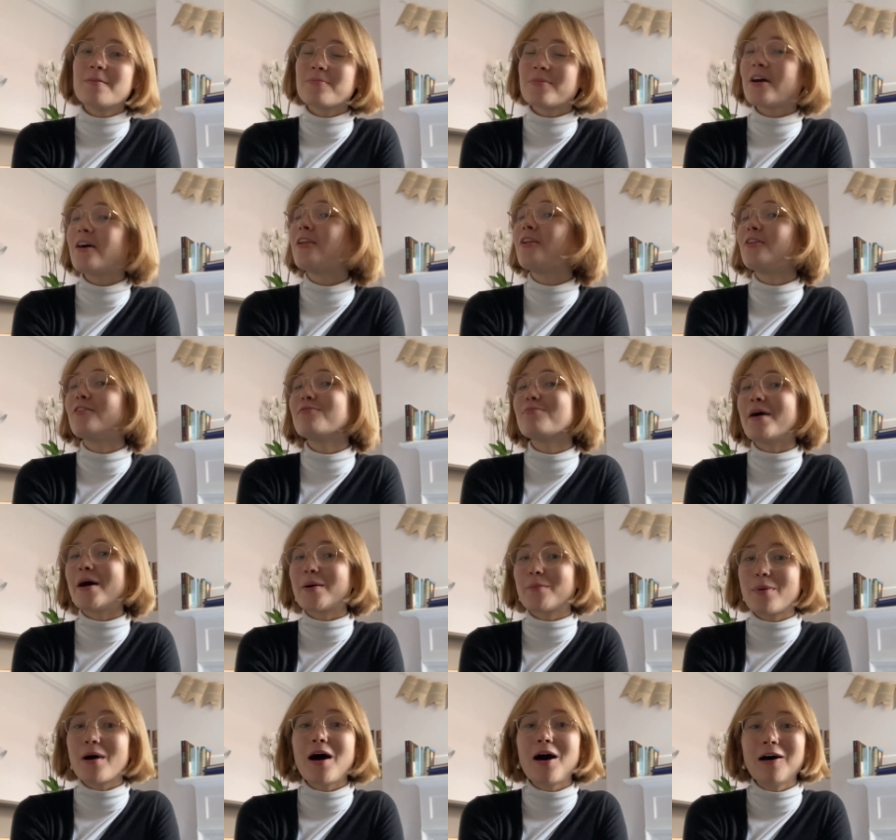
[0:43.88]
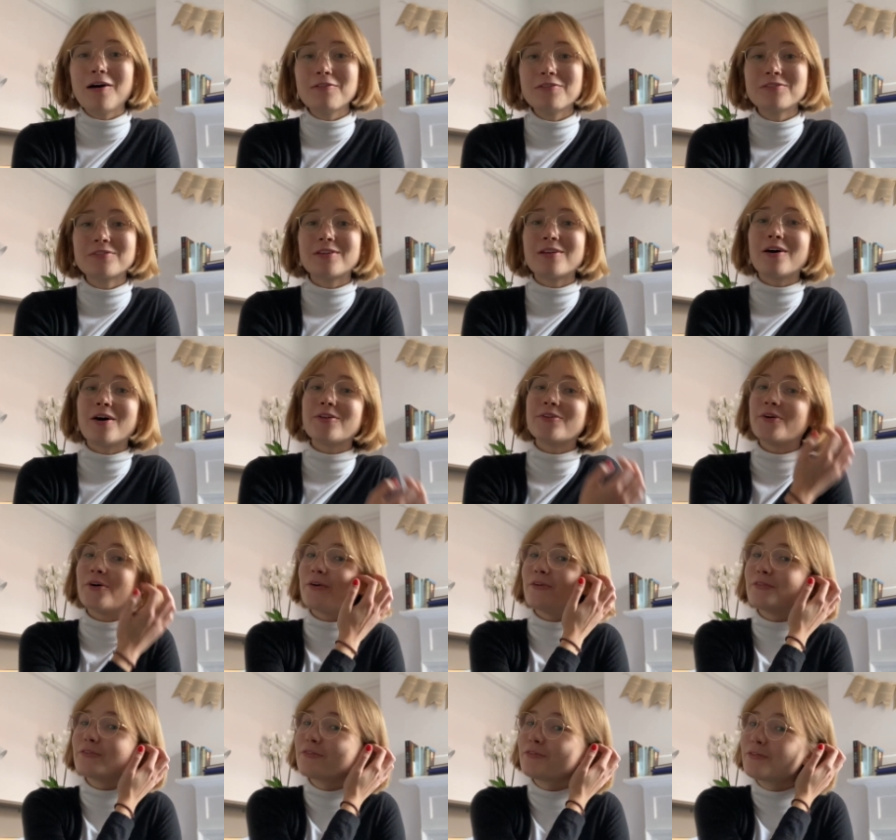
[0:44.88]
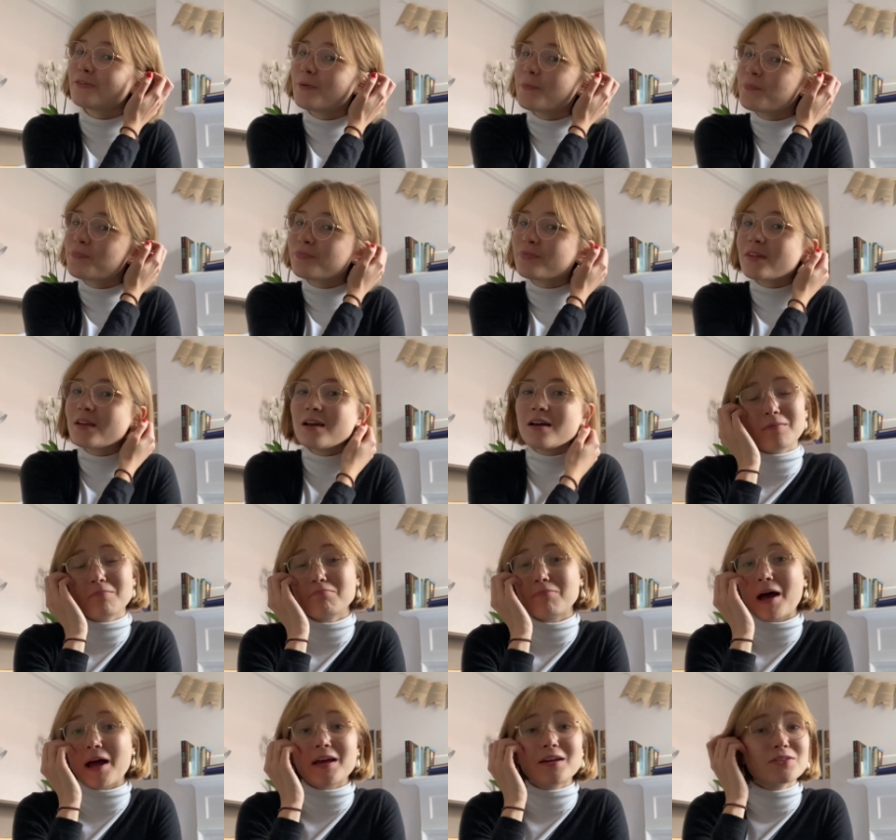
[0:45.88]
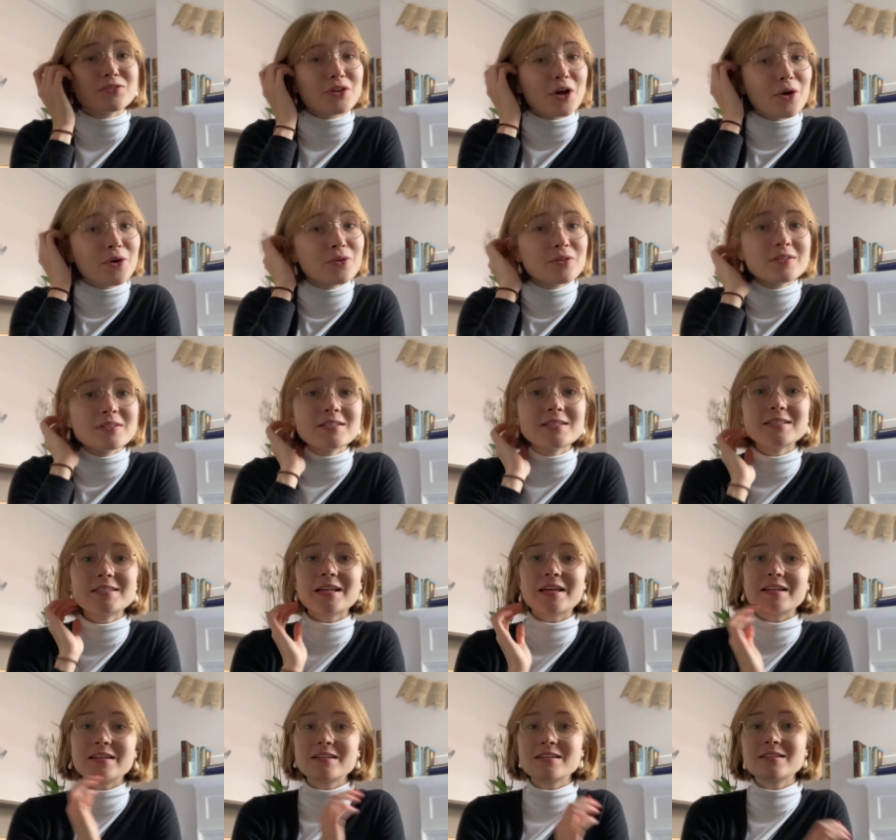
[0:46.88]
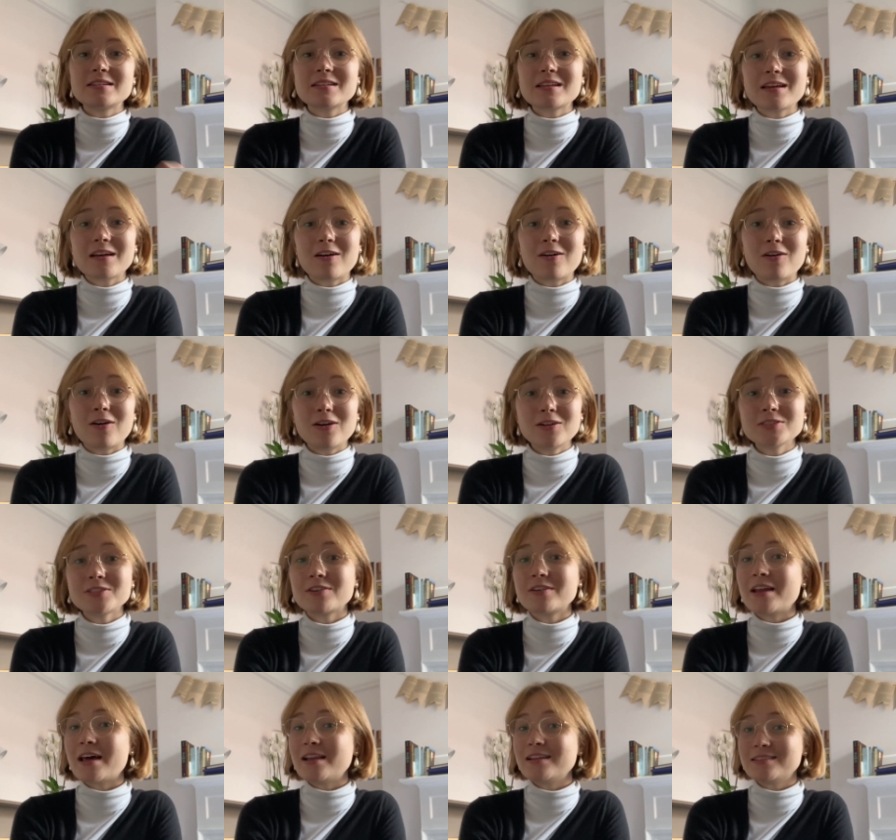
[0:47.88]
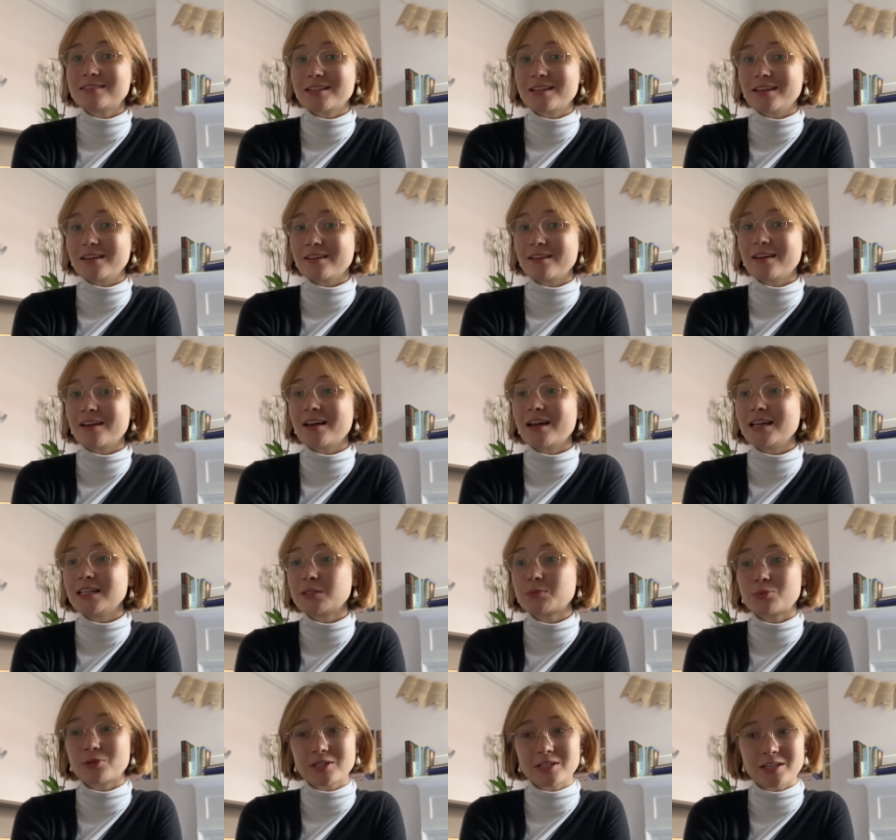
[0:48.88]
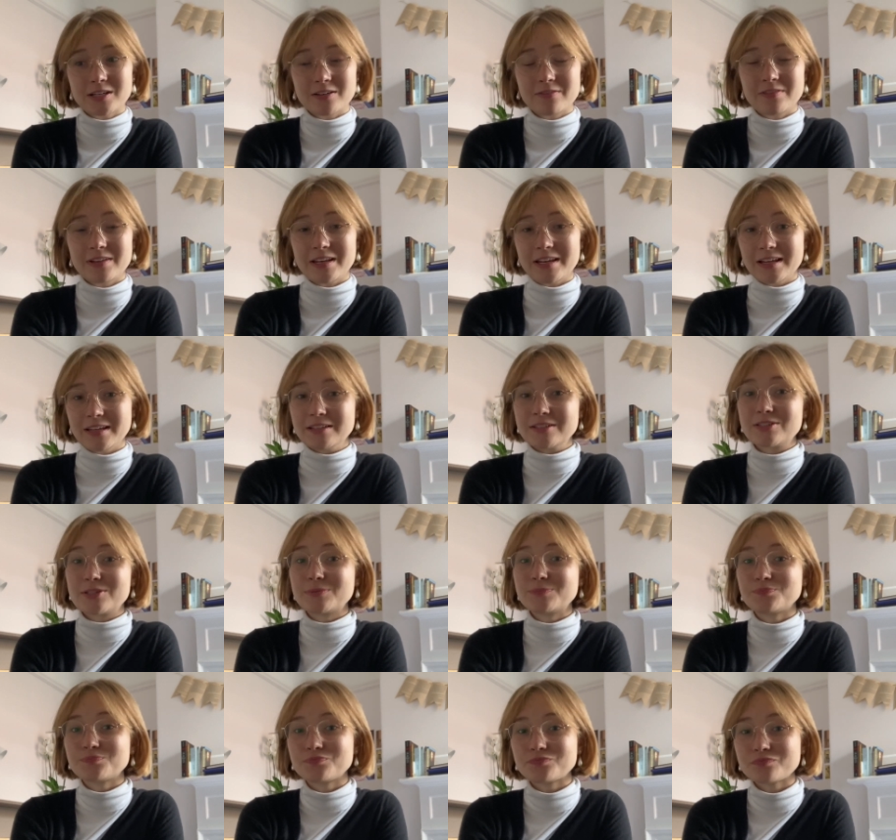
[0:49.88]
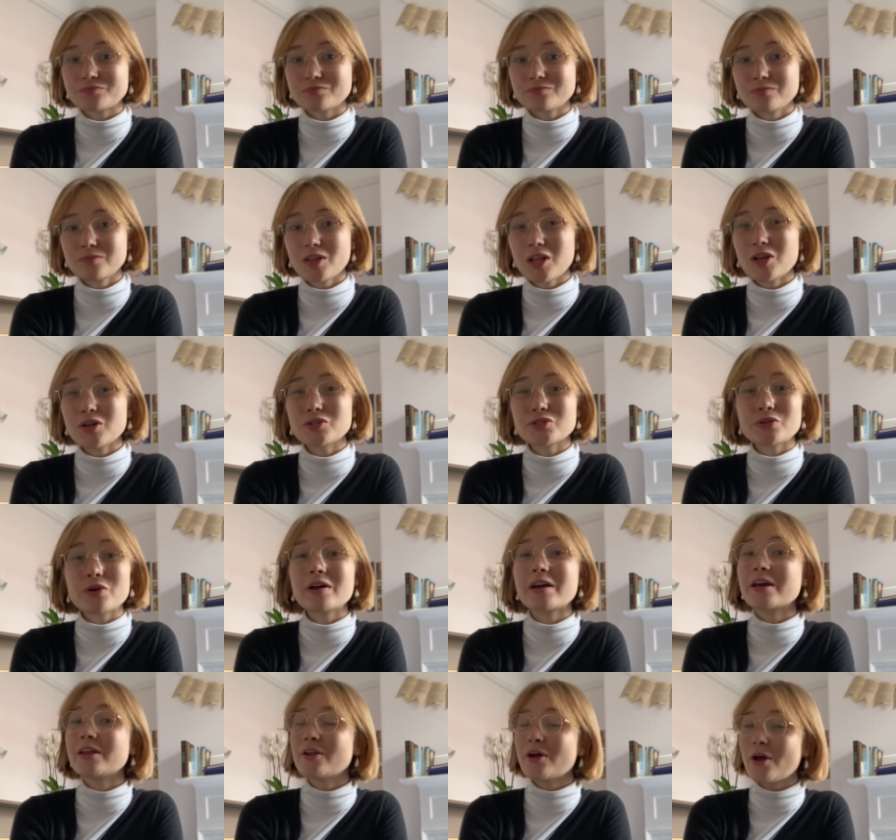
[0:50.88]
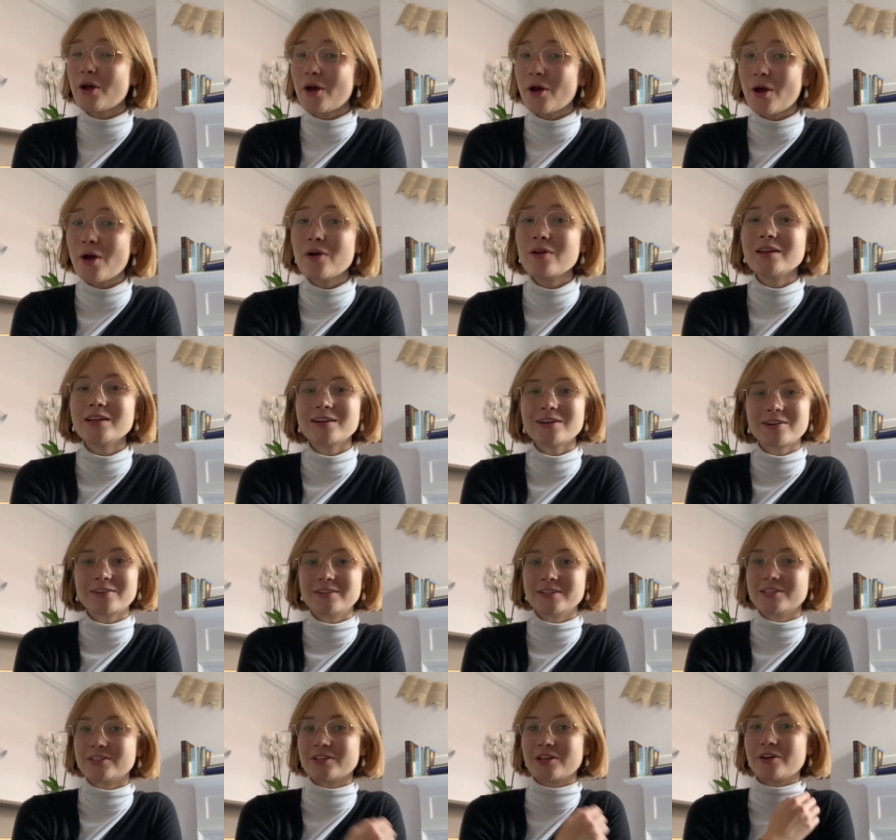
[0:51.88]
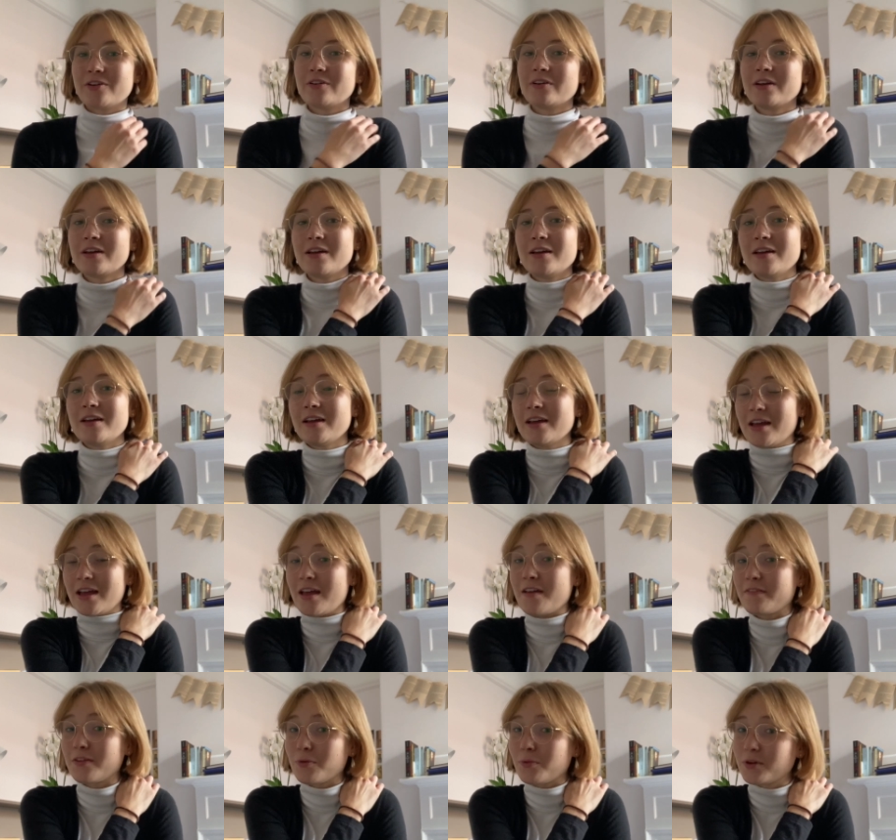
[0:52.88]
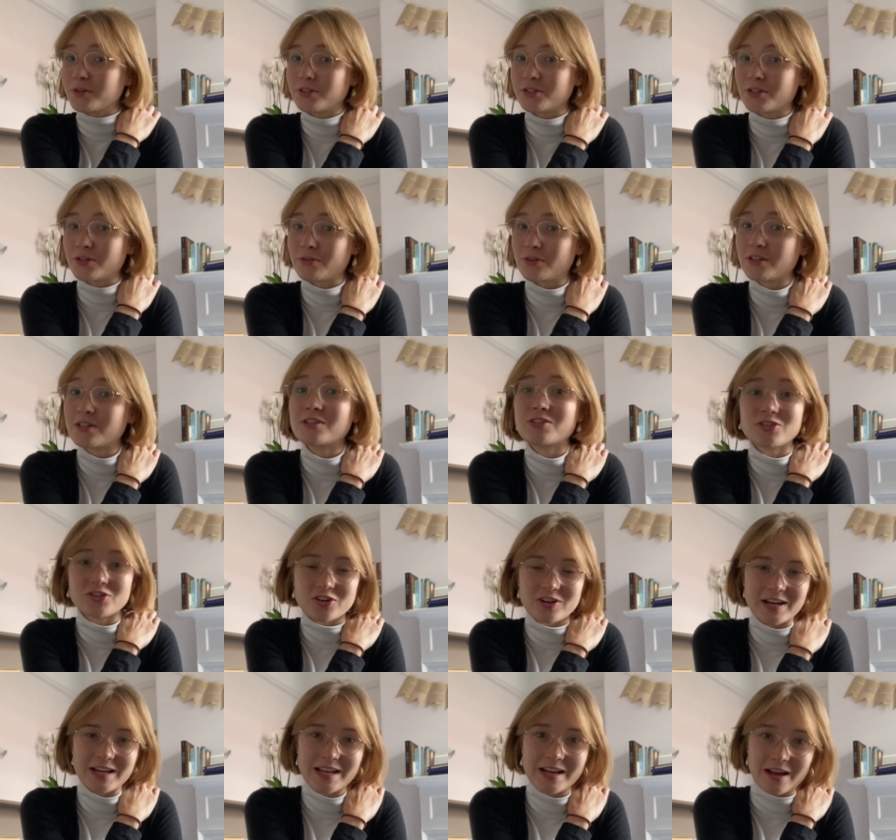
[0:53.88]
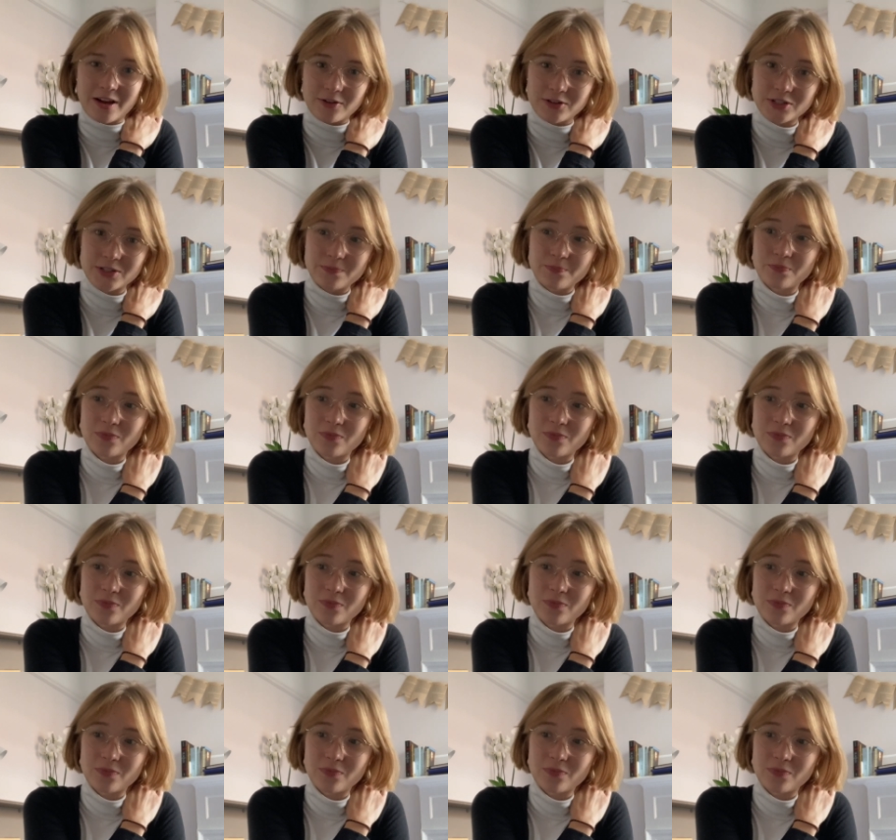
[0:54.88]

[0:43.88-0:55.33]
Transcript: There are a lot of bike paths, a lot of bike zones, and also at LSE is pretty convenient. So I can only encourage you, if you want to do it, try it out.